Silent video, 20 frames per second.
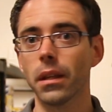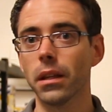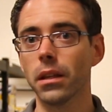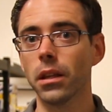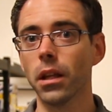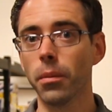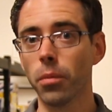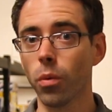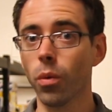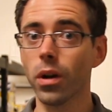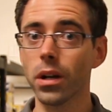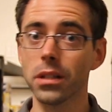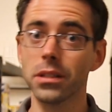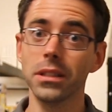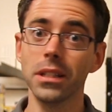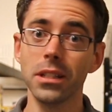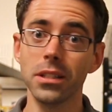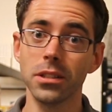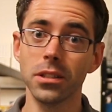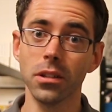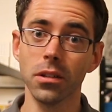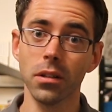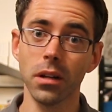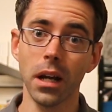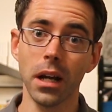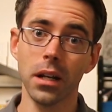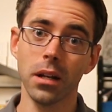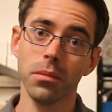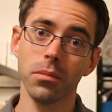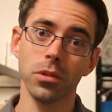number one, it's easier,
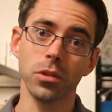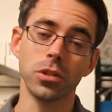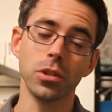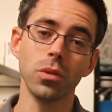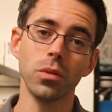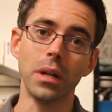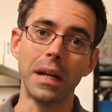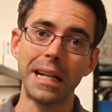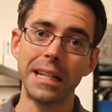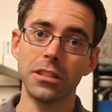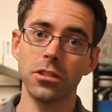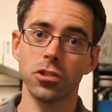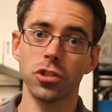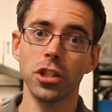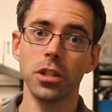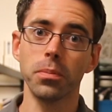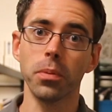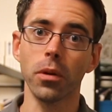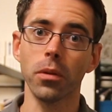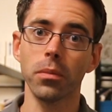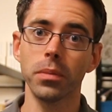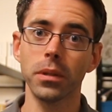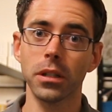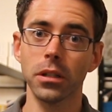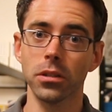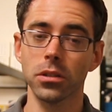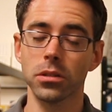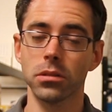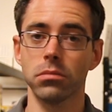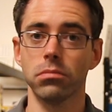and number two, it's cheaper
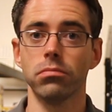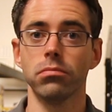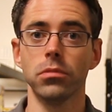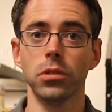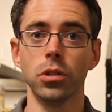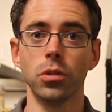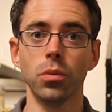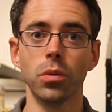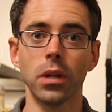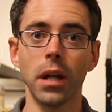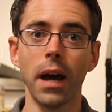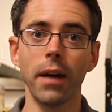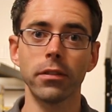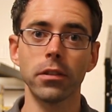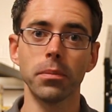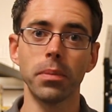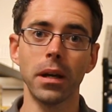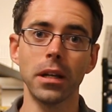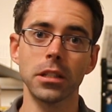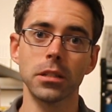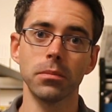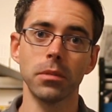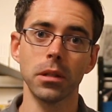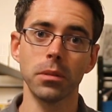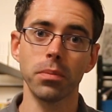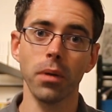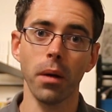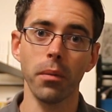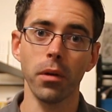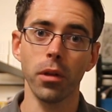because you would have to pay somebody
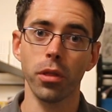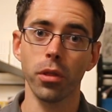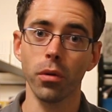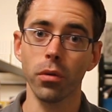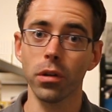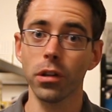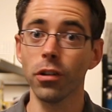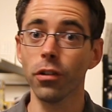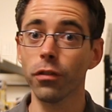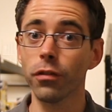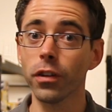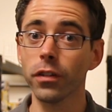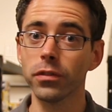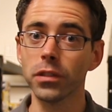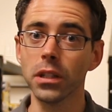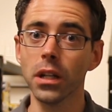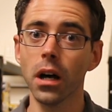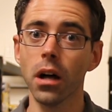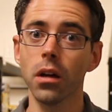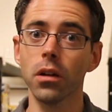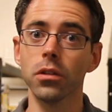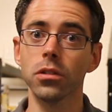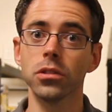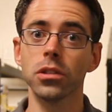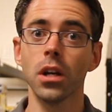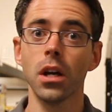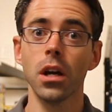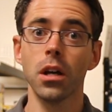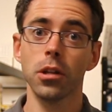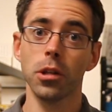probably $30 or $50
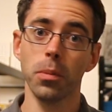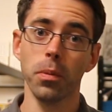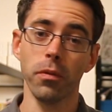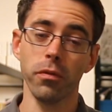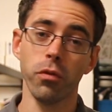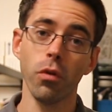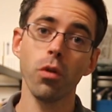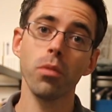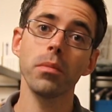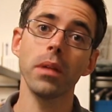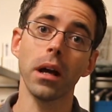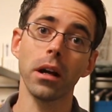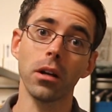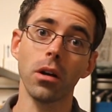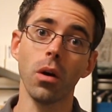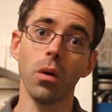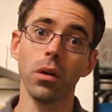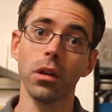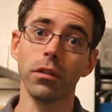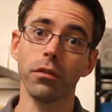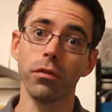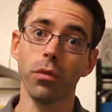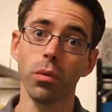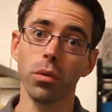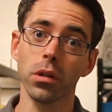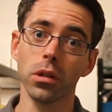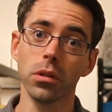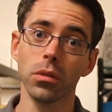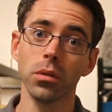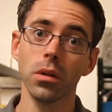to perform that coding
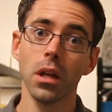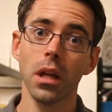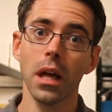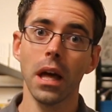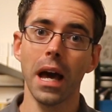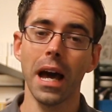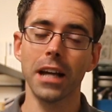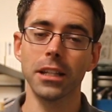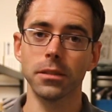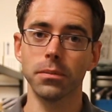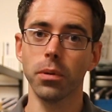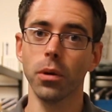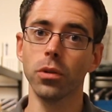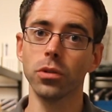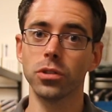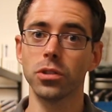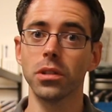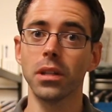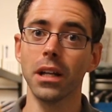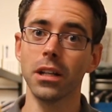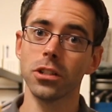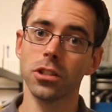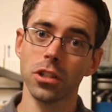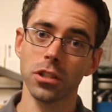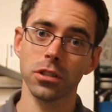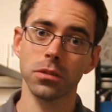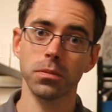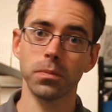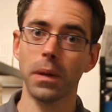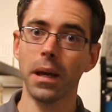for you, as opposed to then
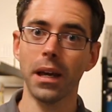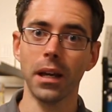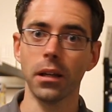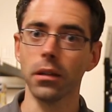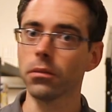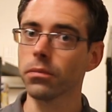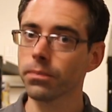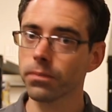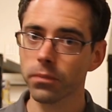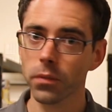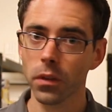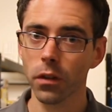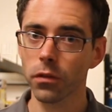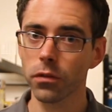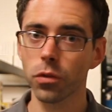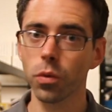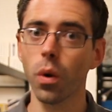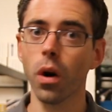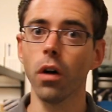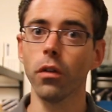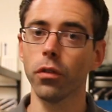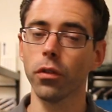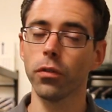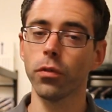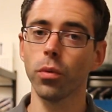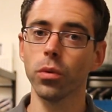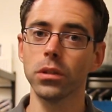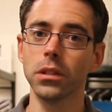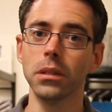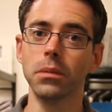just paying 12 or
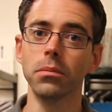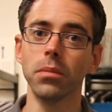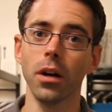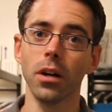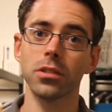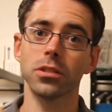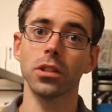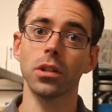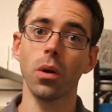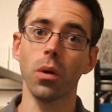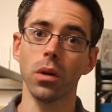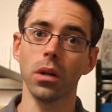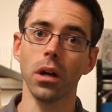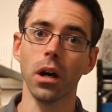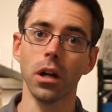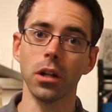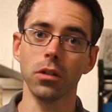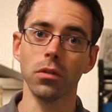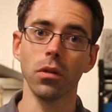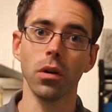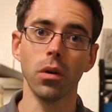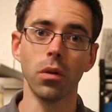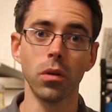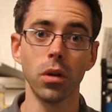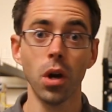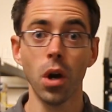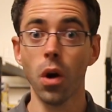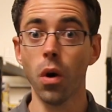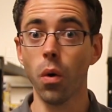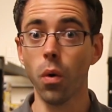14 bucks to code it on your own.
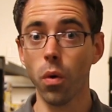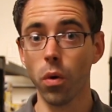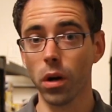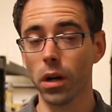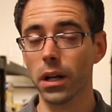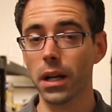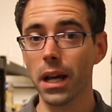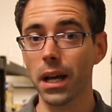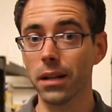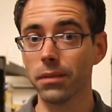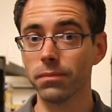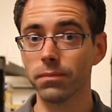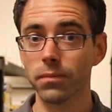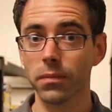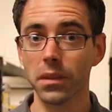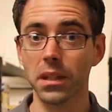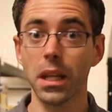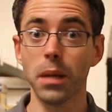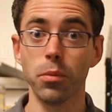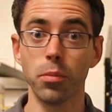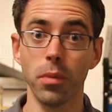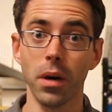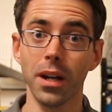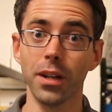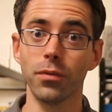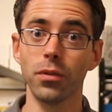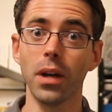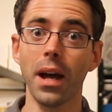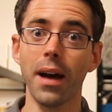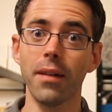Or again, keep in
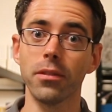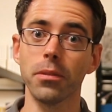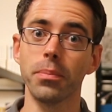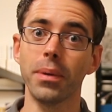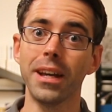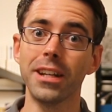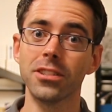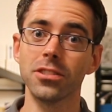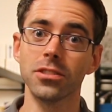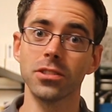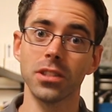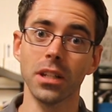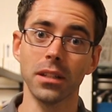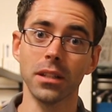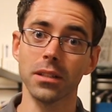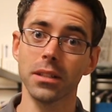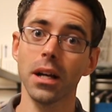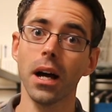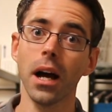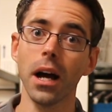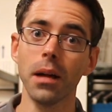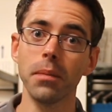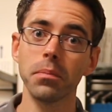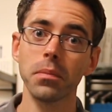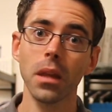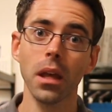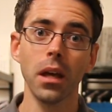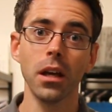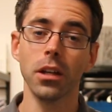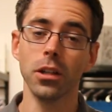mind, if you have the patience and the time,
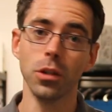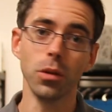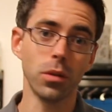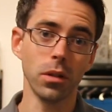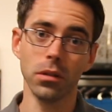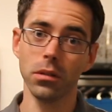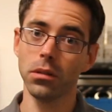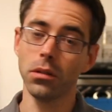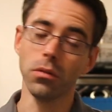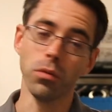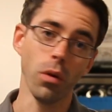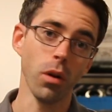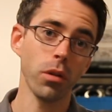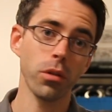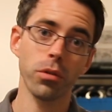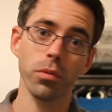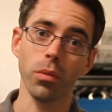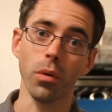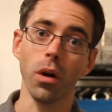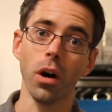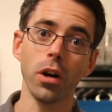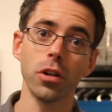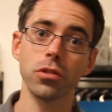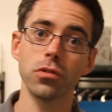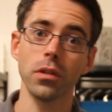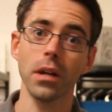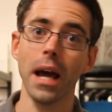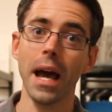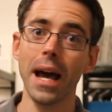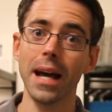you can run through
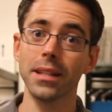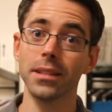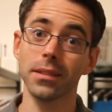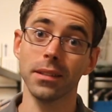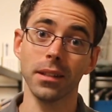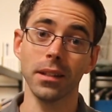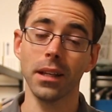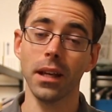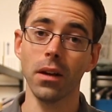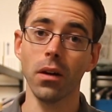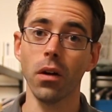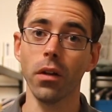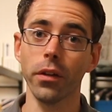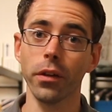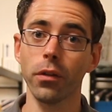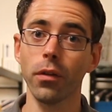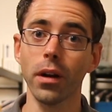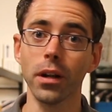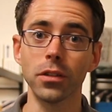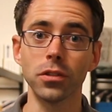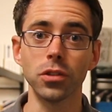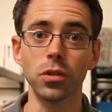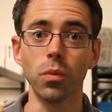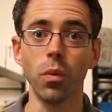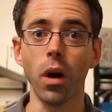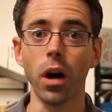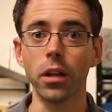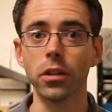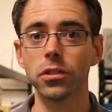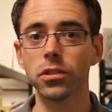100 ads and then get all the credits you
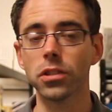want.